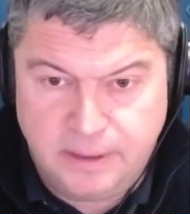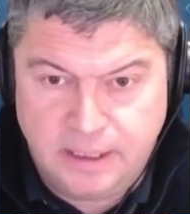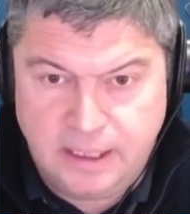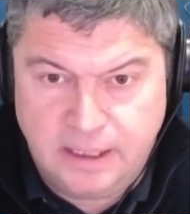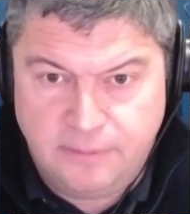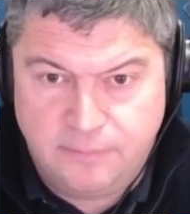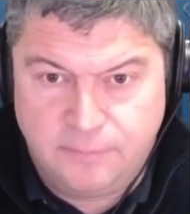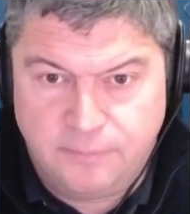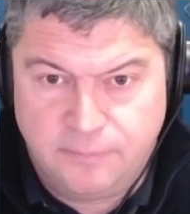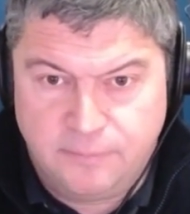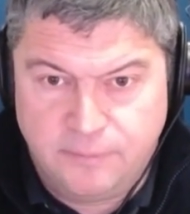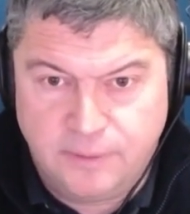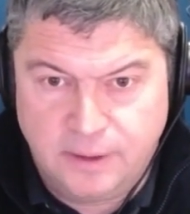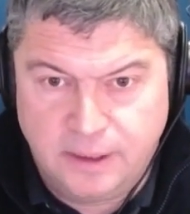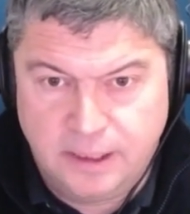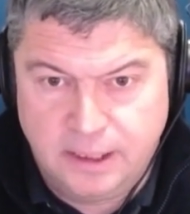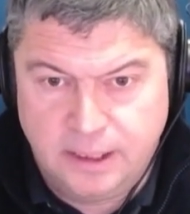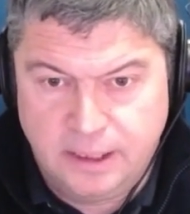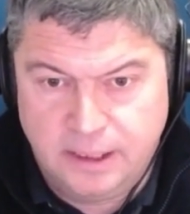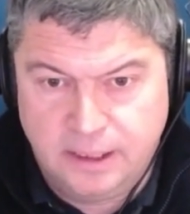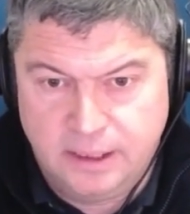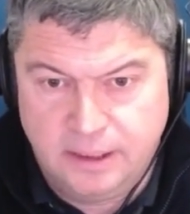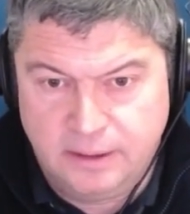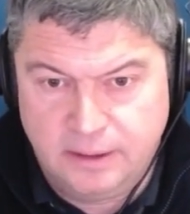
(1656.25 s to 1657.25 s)
if
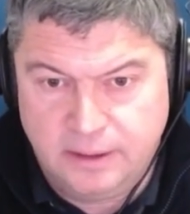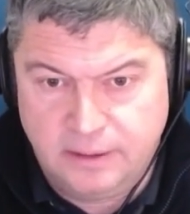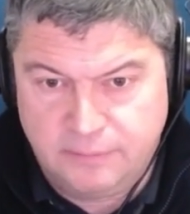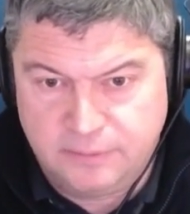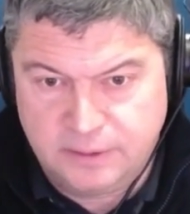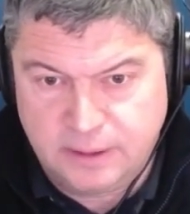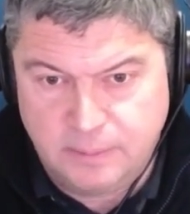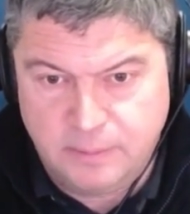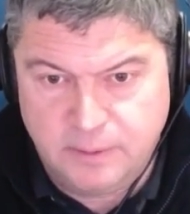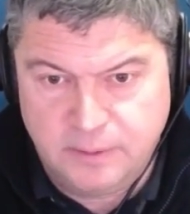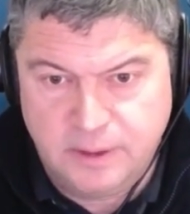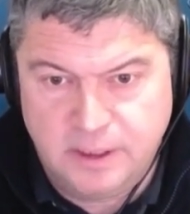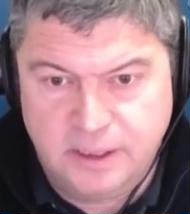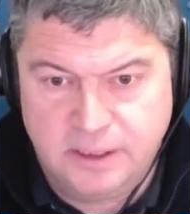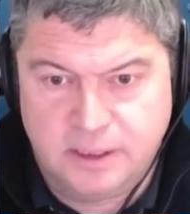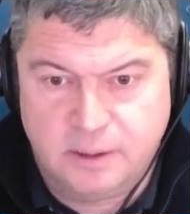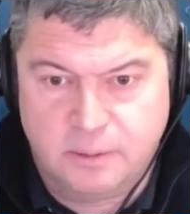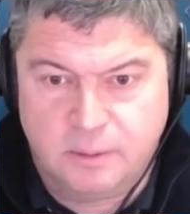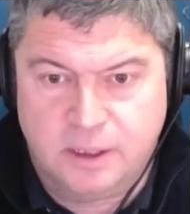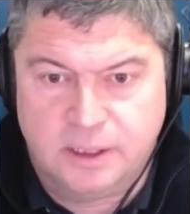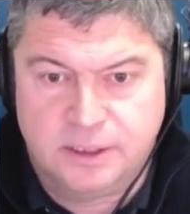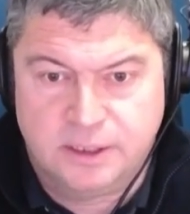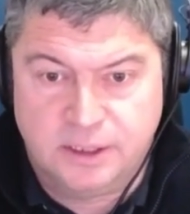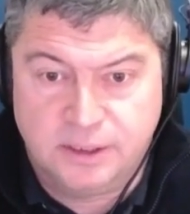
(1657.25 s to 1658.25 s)
some of these
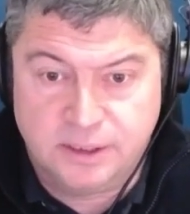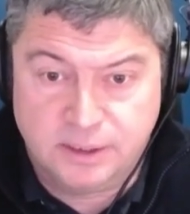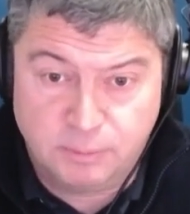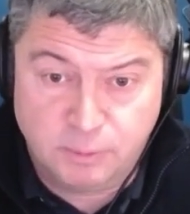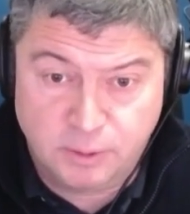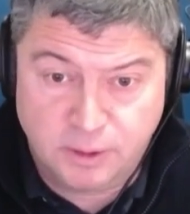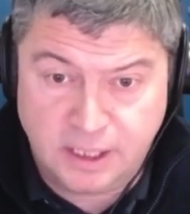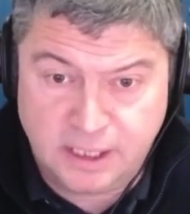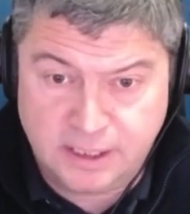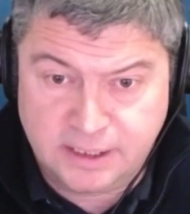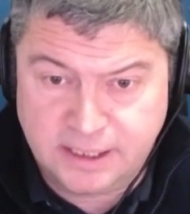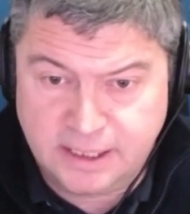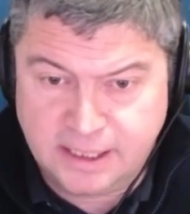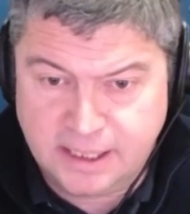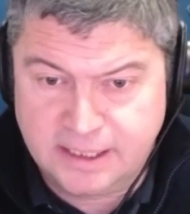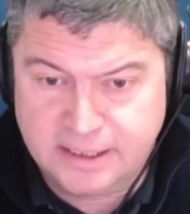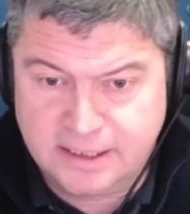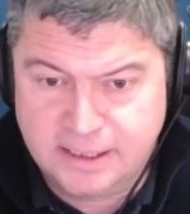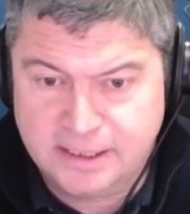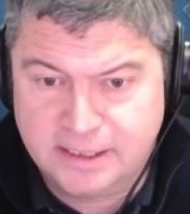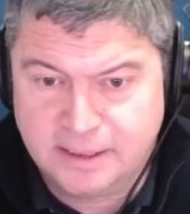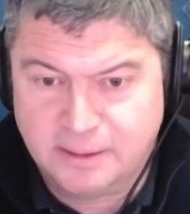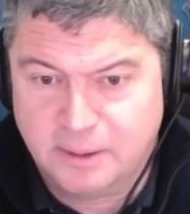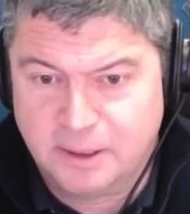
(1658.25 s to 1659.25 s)
questions, and we'll get to
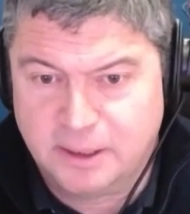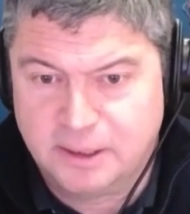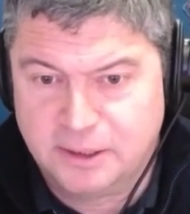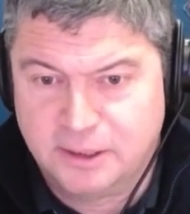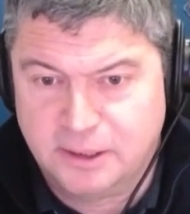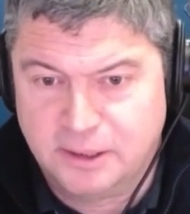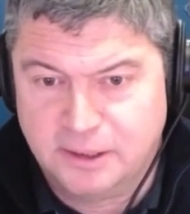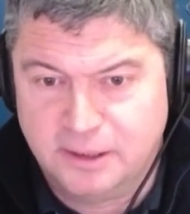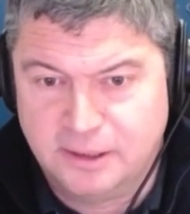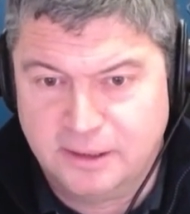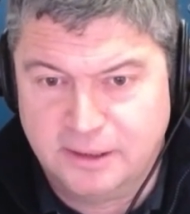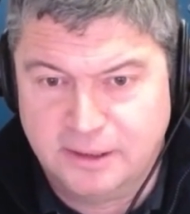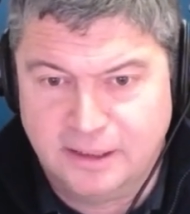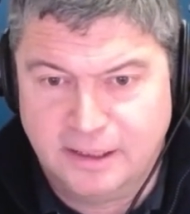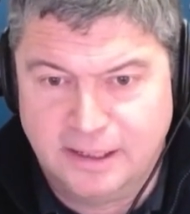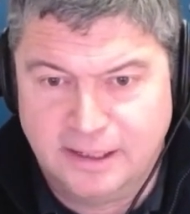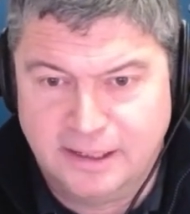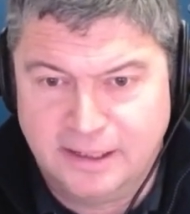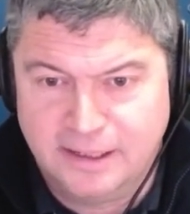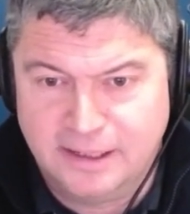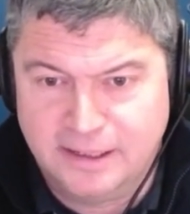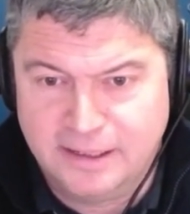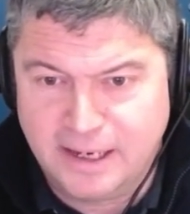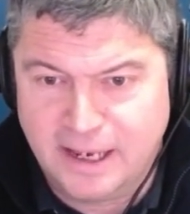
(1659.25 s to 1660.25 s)
Kitty's question
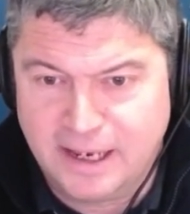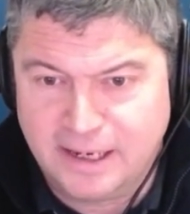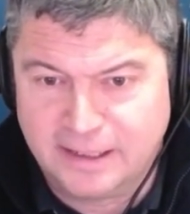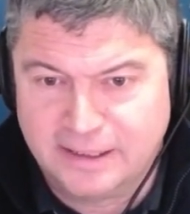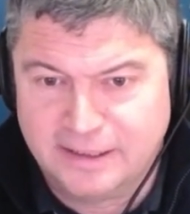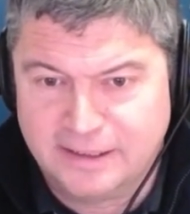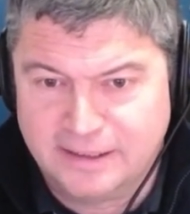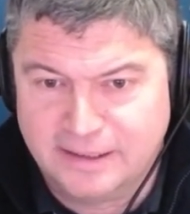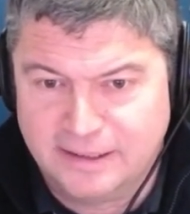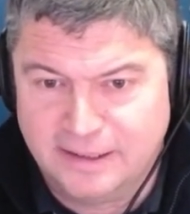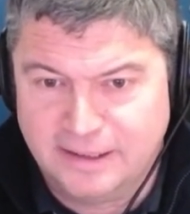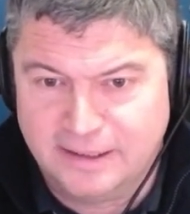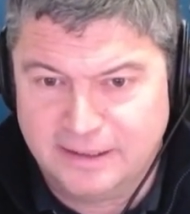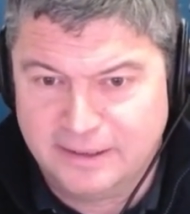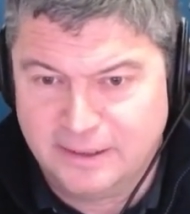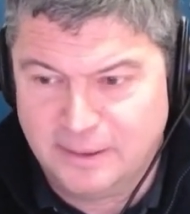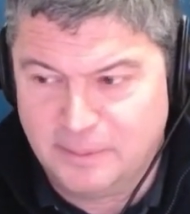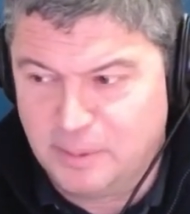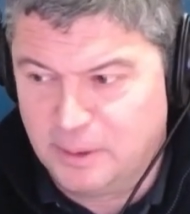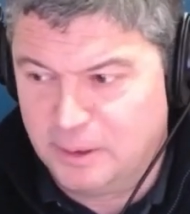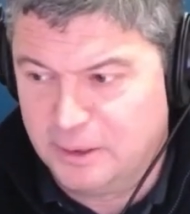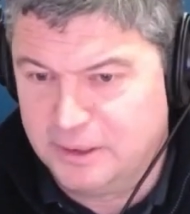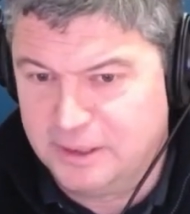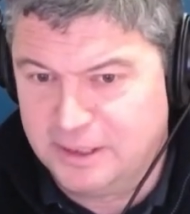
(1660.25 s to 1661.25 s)
next, so
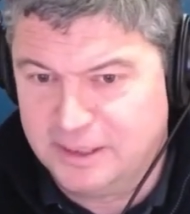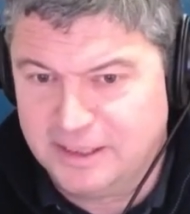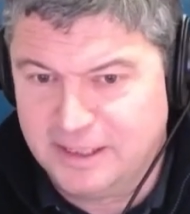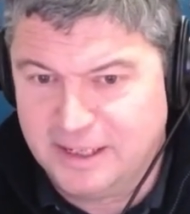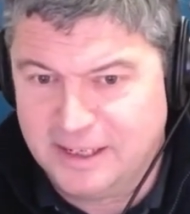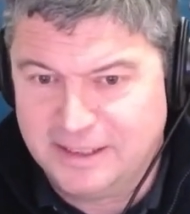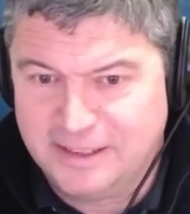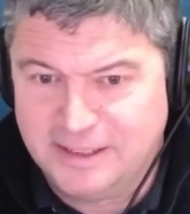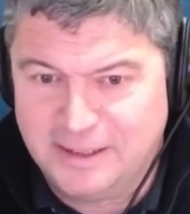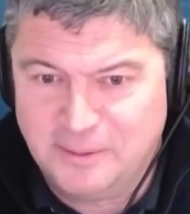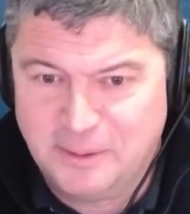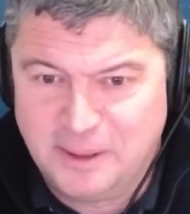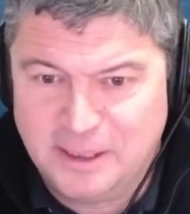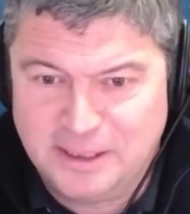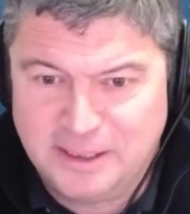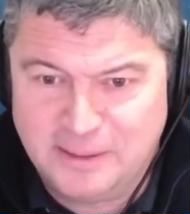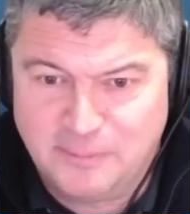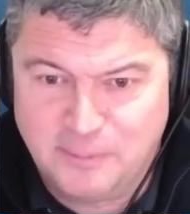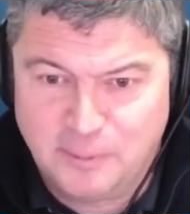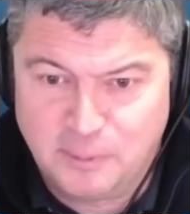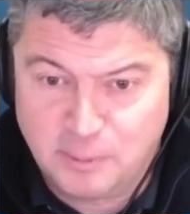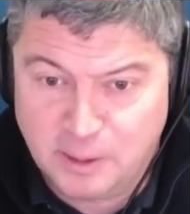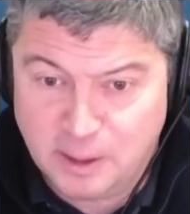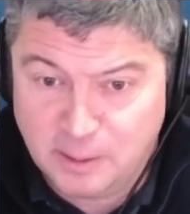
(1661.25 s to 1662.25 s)
apologies, Kitty,
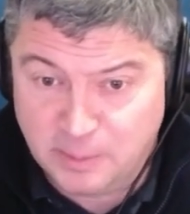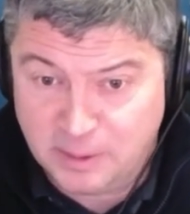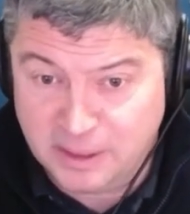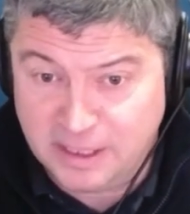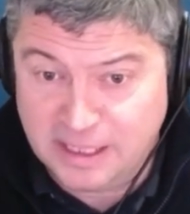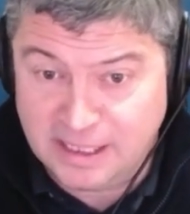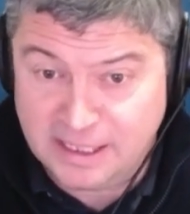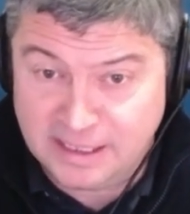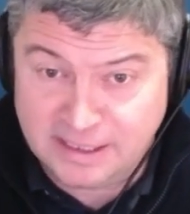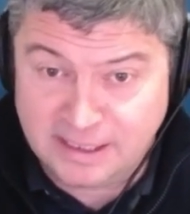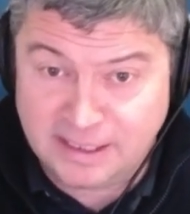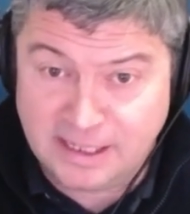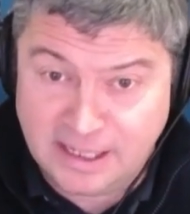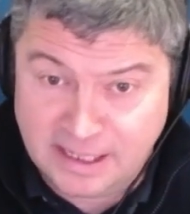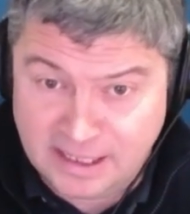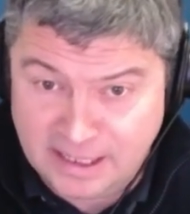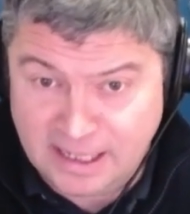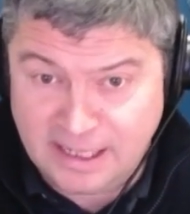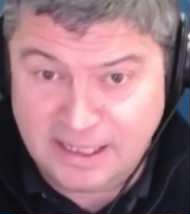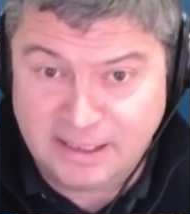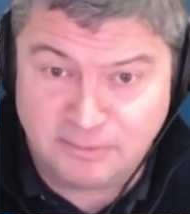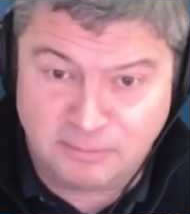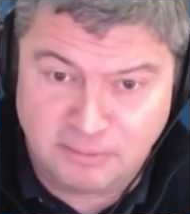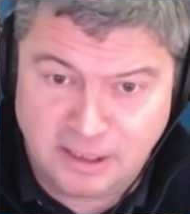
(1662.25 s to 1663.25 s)
waiting for a while, but it
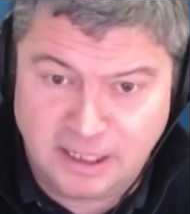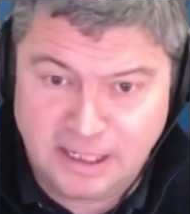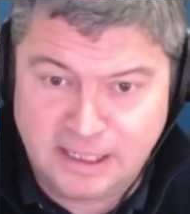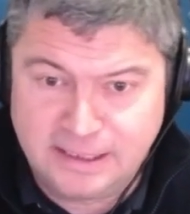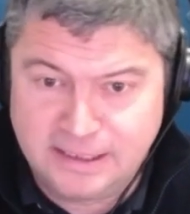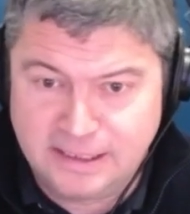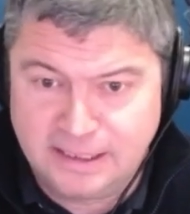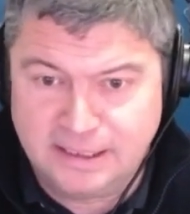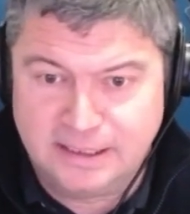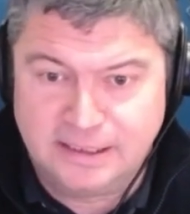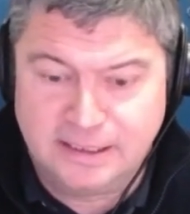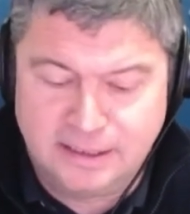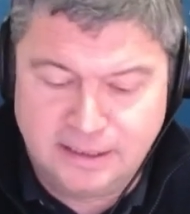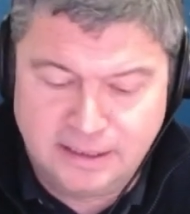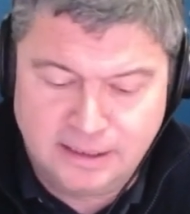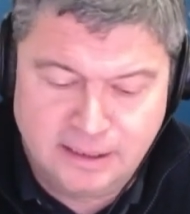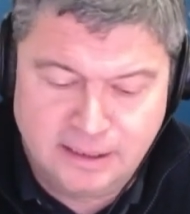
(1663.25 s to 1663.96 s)
is related.